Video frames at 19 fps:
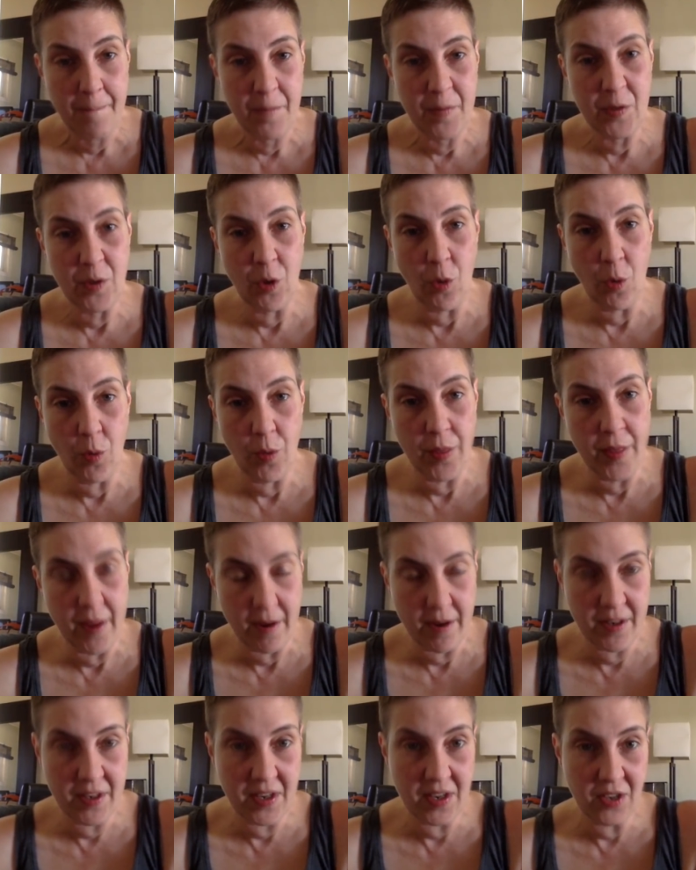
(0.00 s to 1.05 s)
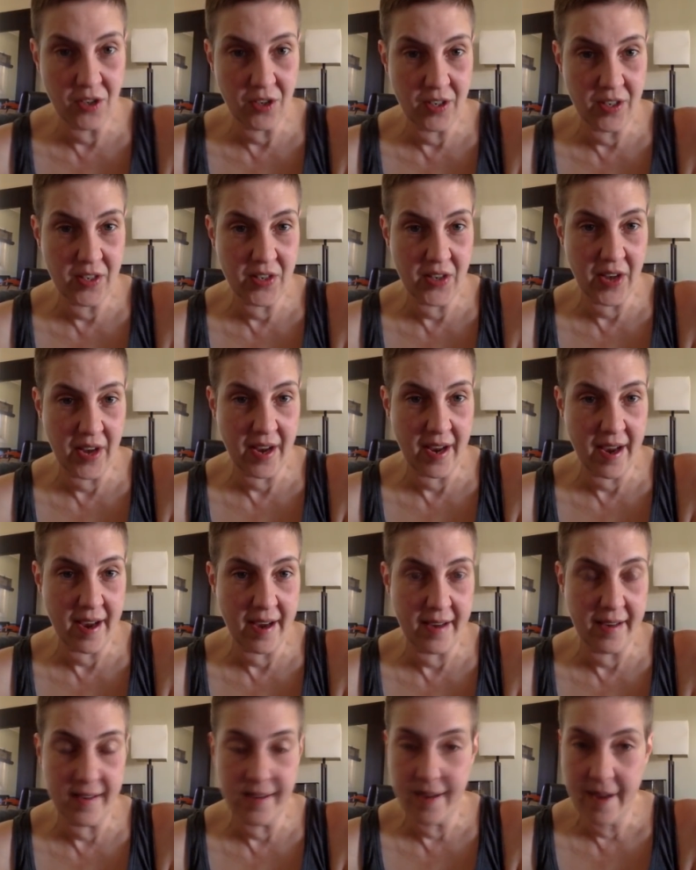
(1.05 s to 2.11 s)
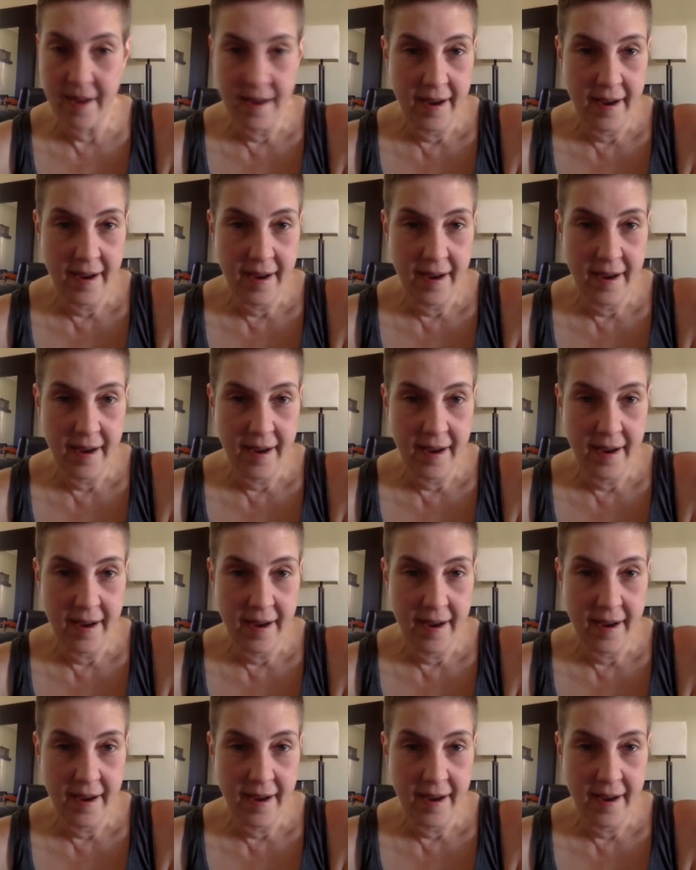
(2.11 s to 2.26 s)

So they're essentially saying,